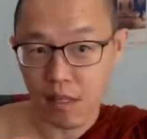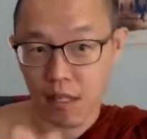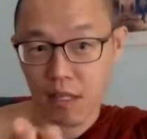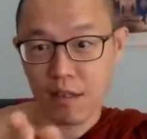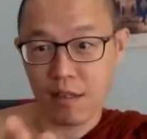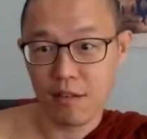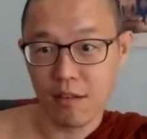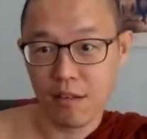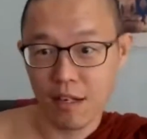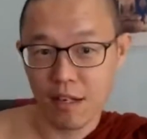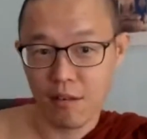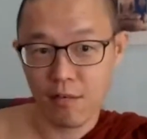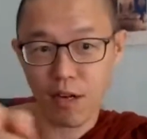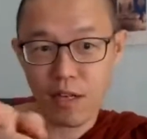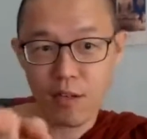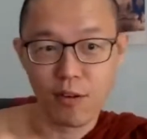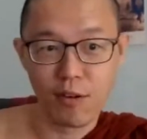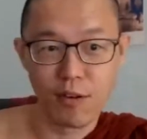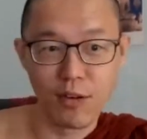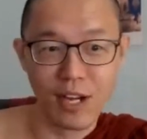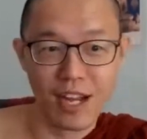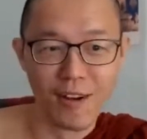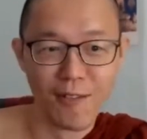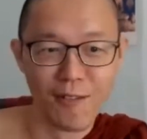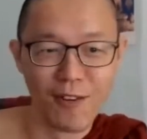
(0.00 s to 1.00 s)
hey, why you
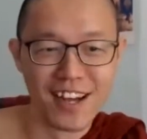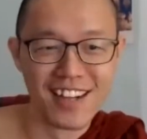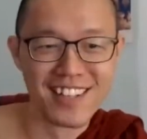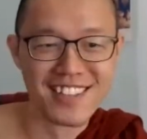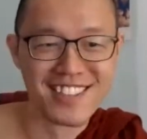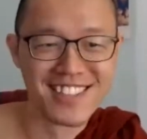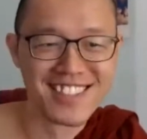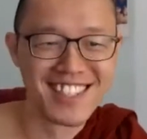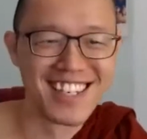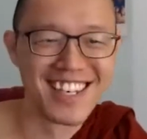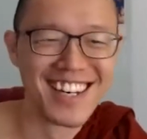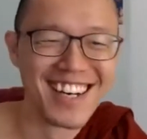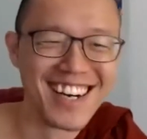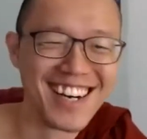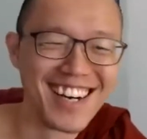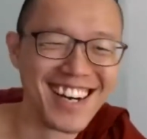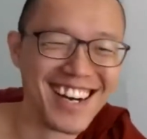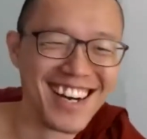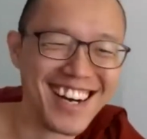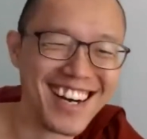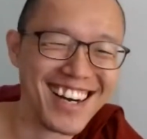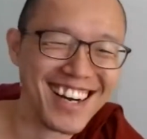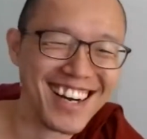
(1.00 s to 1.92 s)
go up faster?